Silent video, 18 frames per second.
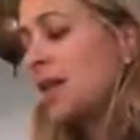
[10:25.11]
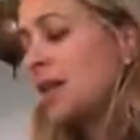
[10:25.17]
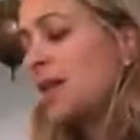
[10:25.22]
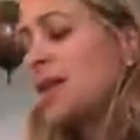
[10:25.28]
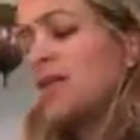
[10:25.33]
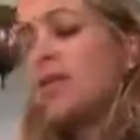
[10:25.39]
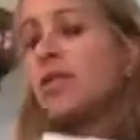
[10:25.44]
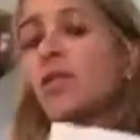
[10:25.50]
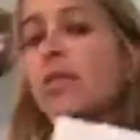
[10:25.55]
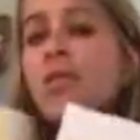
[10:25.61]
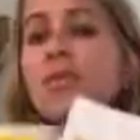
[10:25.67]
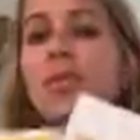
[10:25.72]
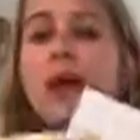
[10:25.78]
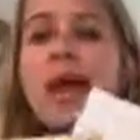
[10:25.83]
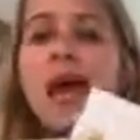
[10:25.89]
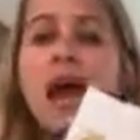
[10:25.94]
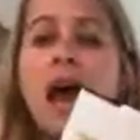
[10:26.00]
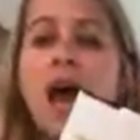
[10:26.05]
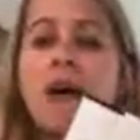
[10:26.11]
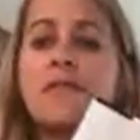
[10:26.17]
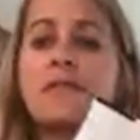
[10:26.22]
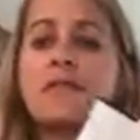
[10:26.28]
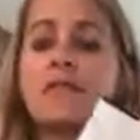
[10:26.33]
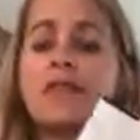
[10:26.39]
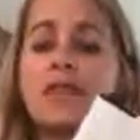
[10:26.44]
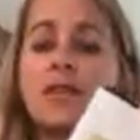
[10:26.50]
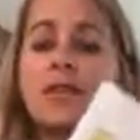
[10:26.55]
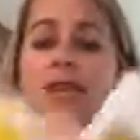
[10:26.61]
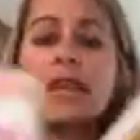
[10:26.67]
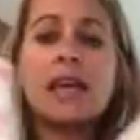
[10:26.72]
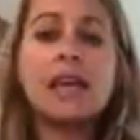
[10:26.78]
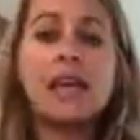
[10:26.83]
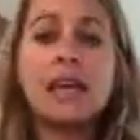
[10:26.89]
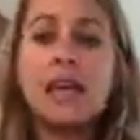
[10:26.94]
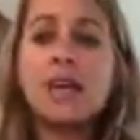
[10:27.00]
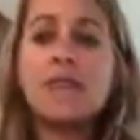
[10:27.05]
I mean, you don't have to
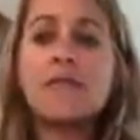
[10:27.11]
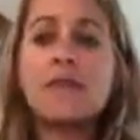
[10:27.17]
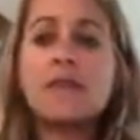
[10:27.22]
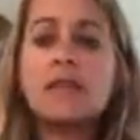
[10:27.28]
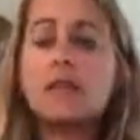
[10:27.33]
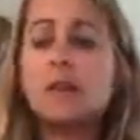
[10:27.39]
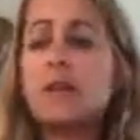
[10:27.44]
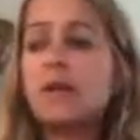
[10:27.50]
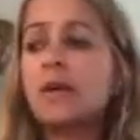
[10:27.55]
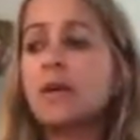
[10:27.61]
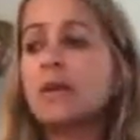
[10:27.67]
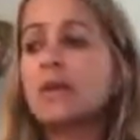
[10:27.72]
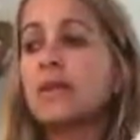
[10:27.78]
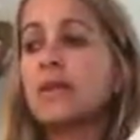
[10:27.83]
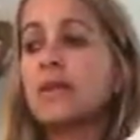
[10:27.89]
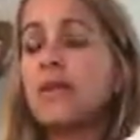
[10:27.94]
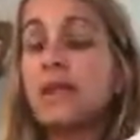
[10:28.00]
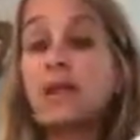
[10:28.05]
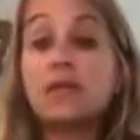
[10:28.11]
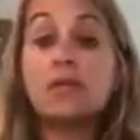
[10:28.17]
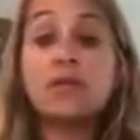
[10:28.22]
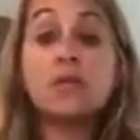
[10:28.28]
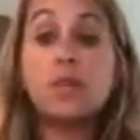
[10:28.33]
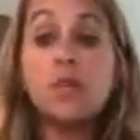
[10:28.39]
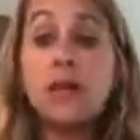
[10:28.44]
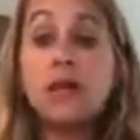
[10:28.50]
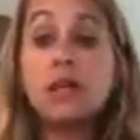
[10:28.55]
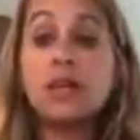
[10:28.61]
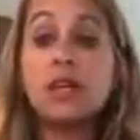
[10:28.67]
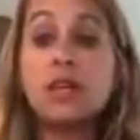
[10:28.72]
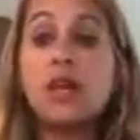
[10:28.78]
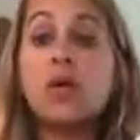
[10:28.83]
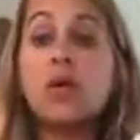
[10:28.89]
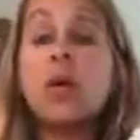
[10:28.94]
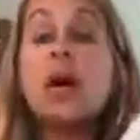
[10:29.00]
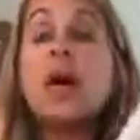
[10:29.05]
get any of these books if they don't speak to
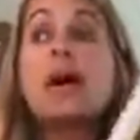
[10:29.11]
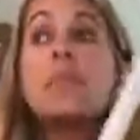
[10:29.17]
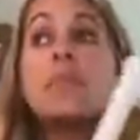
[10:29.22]
you,